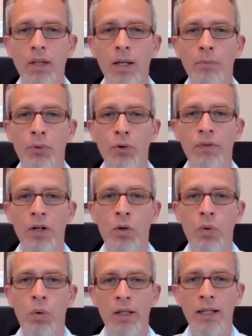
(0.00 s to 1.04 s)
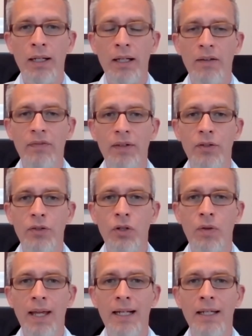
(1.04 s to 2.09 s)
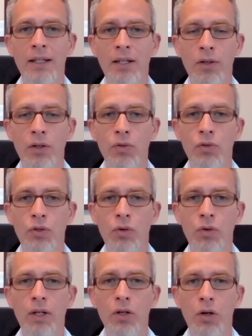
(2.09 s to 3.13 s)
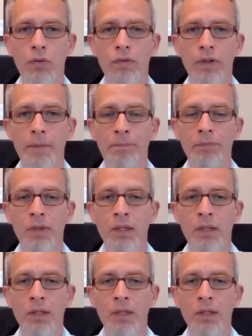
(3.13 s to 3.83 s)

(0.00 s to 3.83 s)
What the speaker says: improve their quality of life. And so that continues during COVID.